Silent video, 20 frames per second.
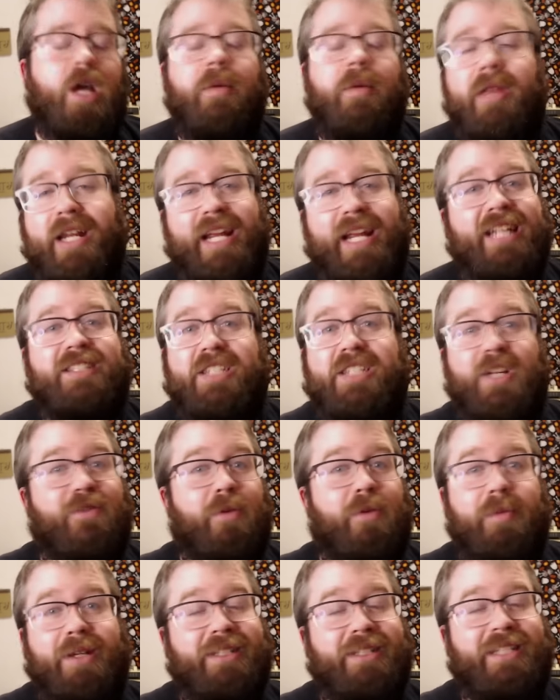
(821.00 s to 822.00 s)
Then again, it's a
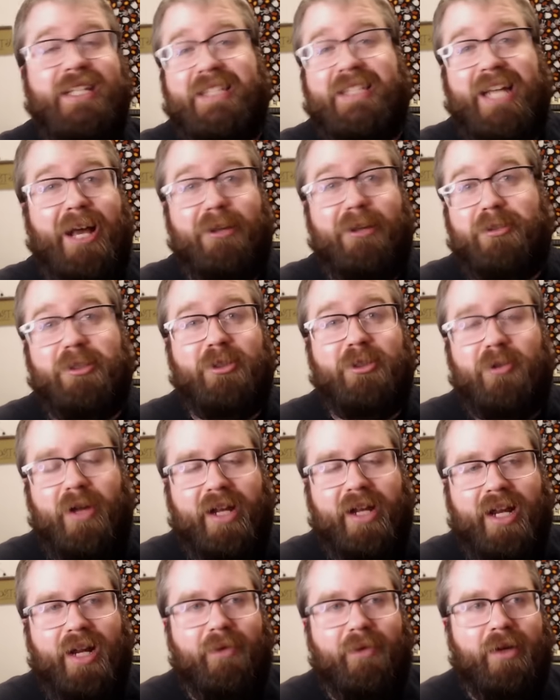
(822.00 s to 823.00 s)
different Ben ten thousand, so I
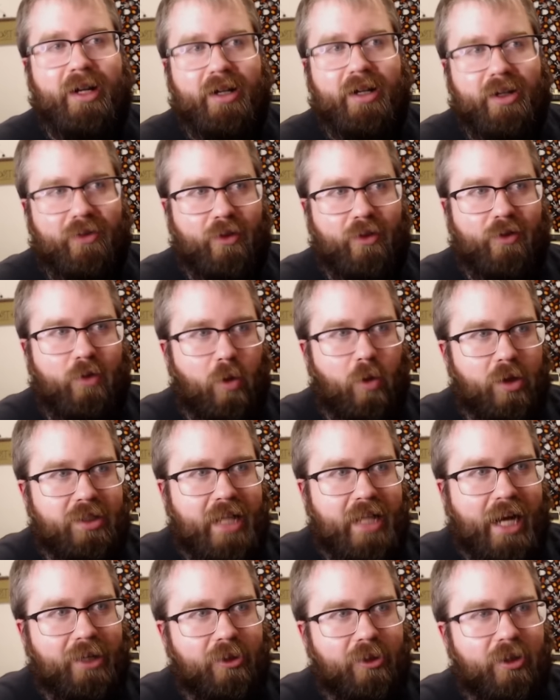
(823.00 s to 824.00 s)
get it. We need a different voice
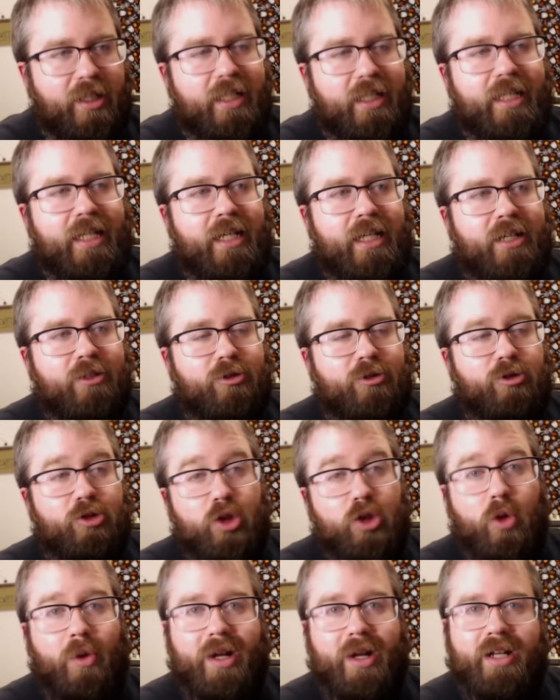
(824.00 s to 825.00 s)
actor to
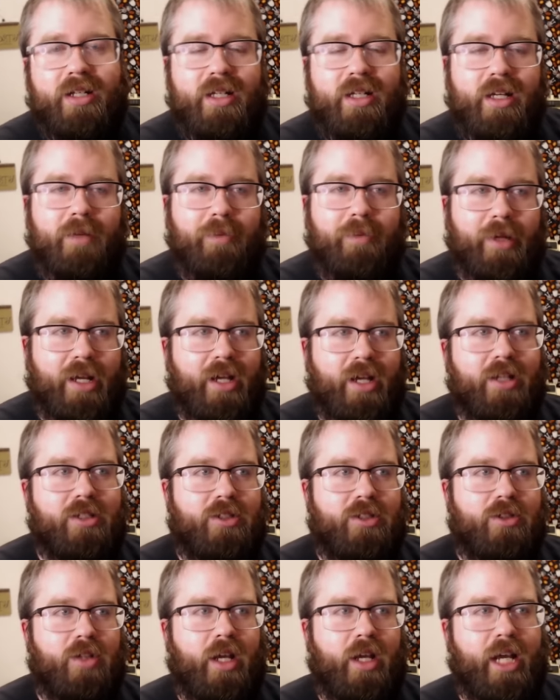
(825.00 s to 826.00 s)
do it,
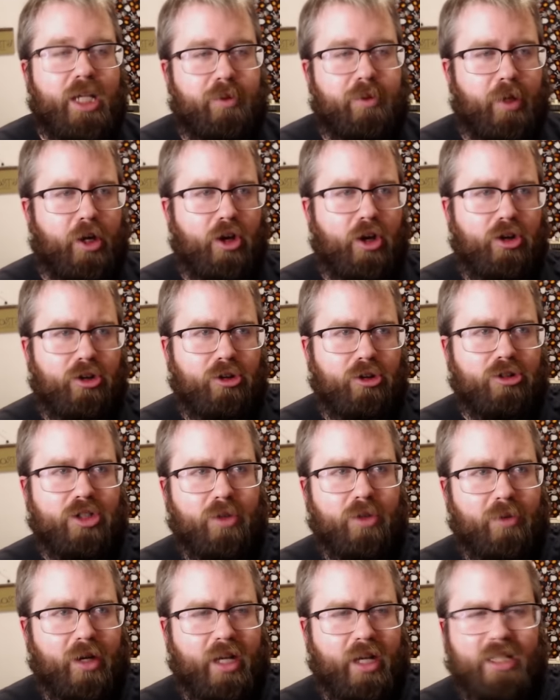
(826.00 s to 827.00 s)
because I guess we could use
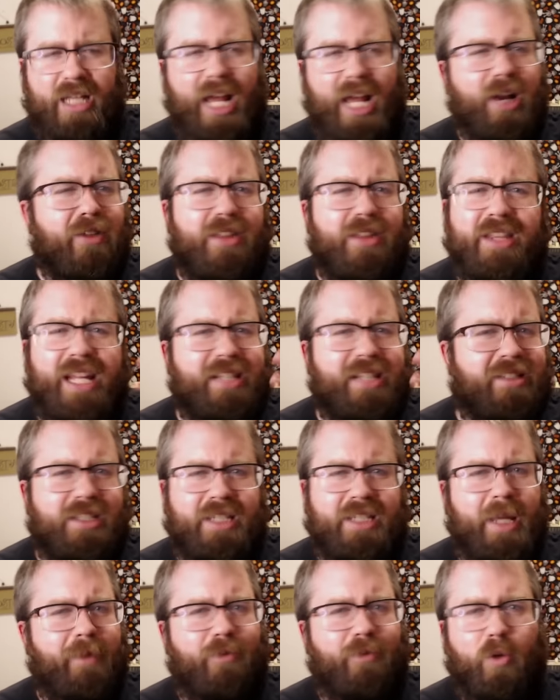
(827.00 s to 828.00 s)
the, because I don't think that's the
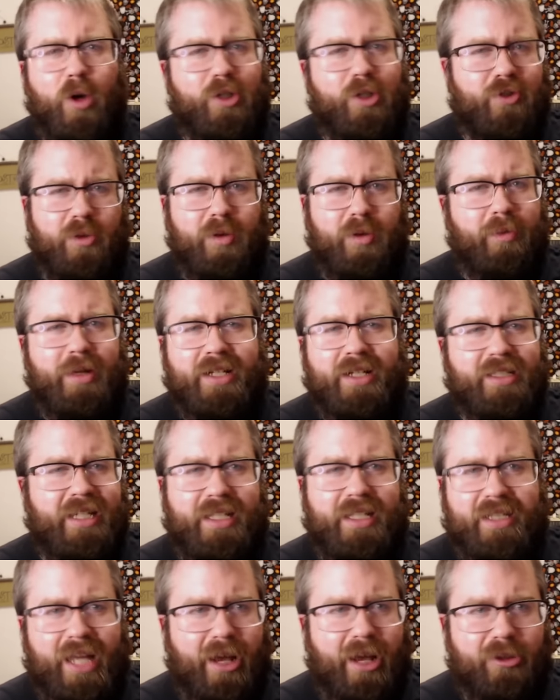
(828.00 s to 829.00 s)
same voice from the Ben
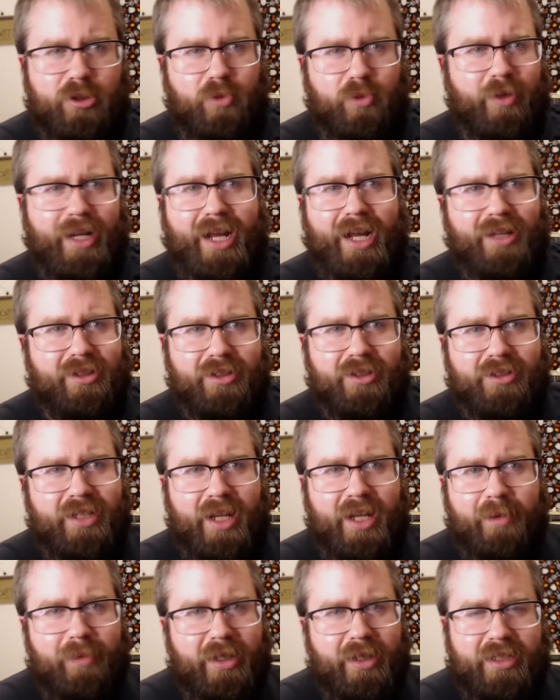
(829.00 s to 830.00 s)
ten thousand we got to see
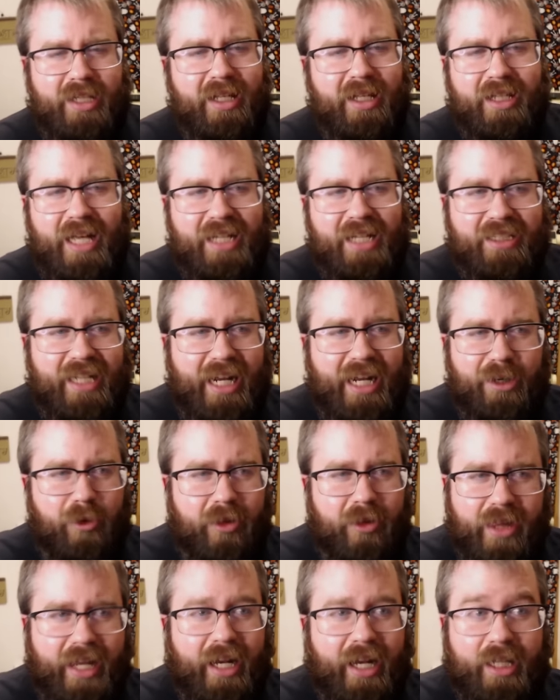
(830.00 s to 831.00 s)
in Ben ten Classic. I don't
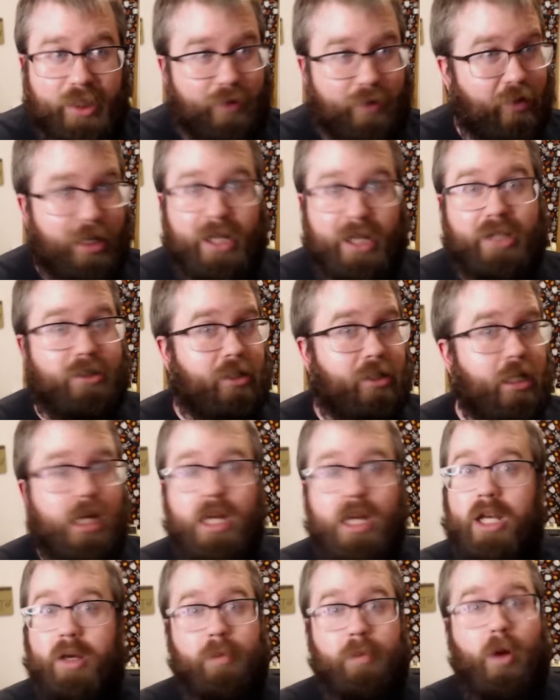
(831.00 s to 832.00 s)
think it is. If it is,
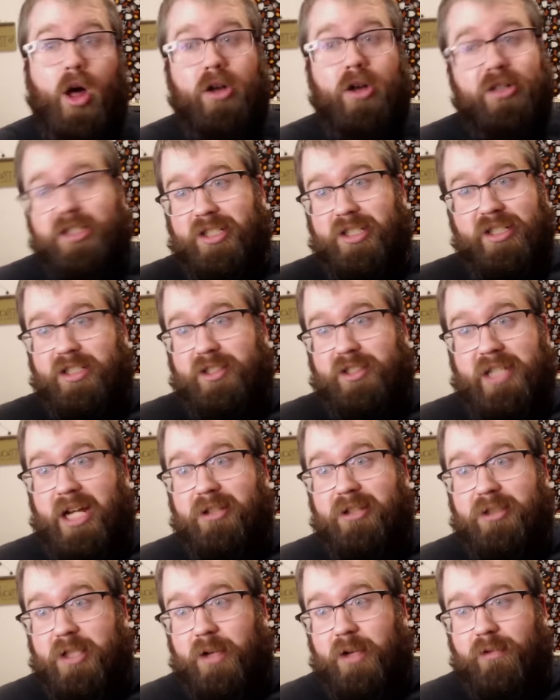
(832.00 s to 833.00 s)
apologies, it just
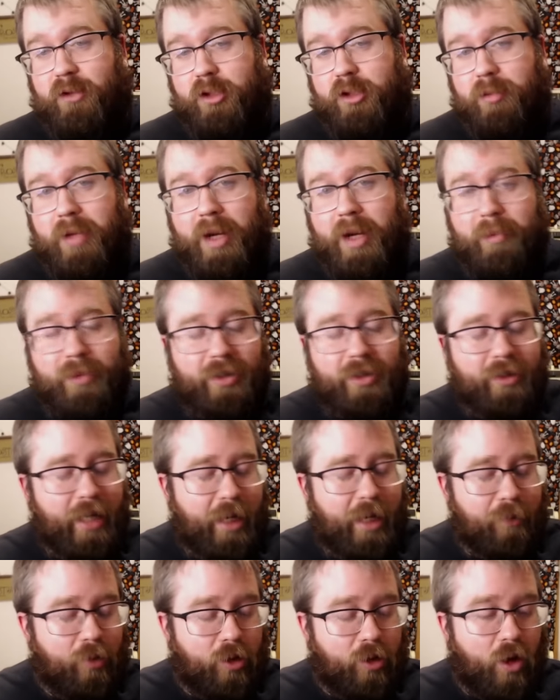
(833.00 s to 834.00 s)
sounds different to me, but
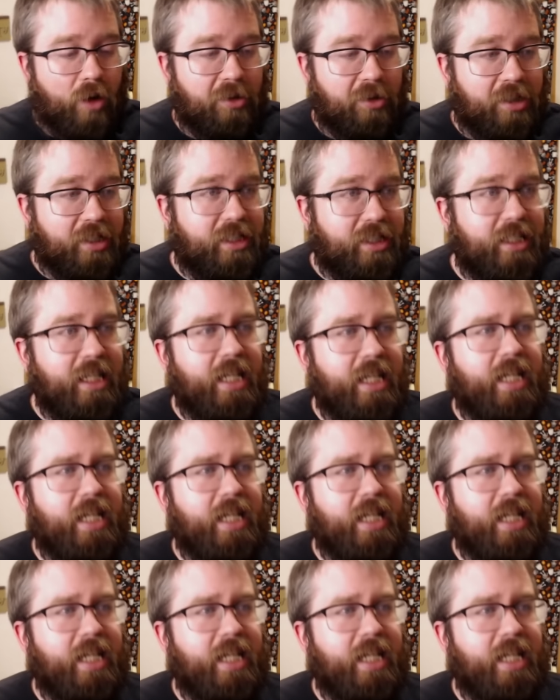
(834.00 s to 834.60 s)
regardless.